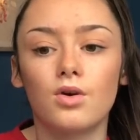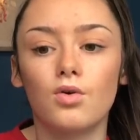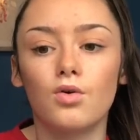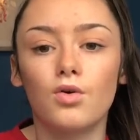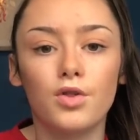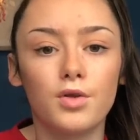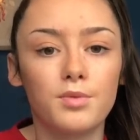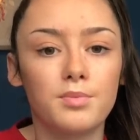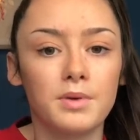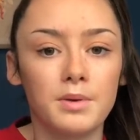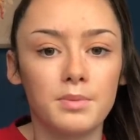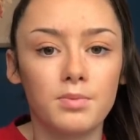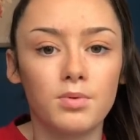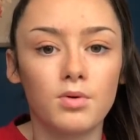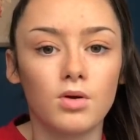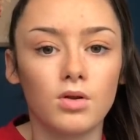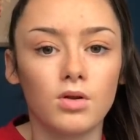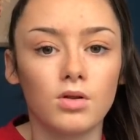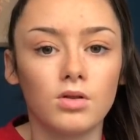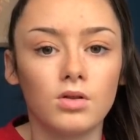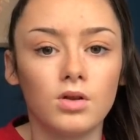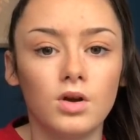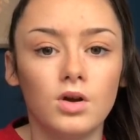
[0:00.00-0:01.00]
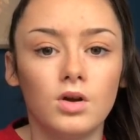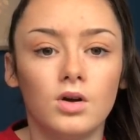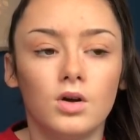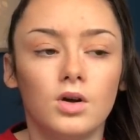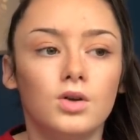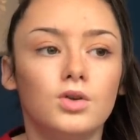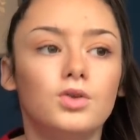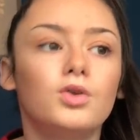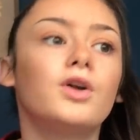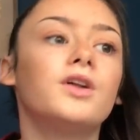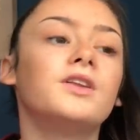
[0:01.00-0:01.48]
other people,
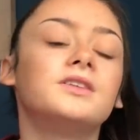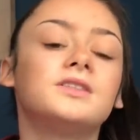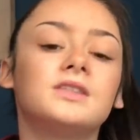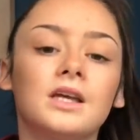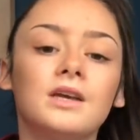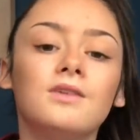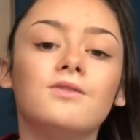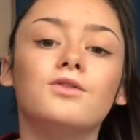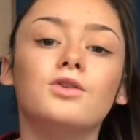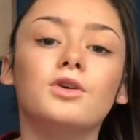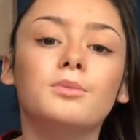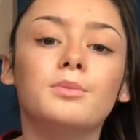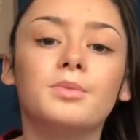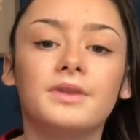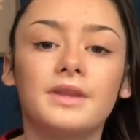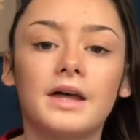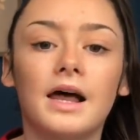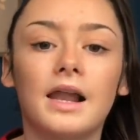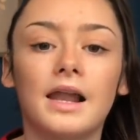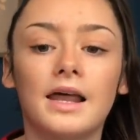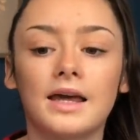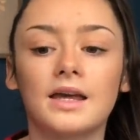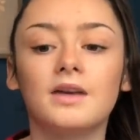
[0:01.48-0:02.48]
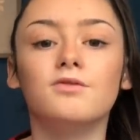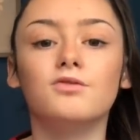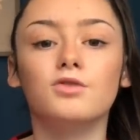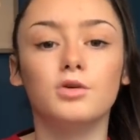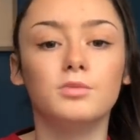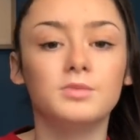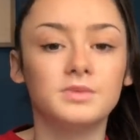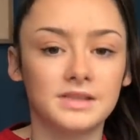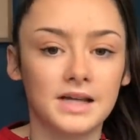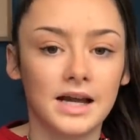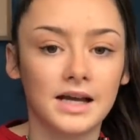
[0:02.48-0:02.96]
not in the same room, but they're in rooms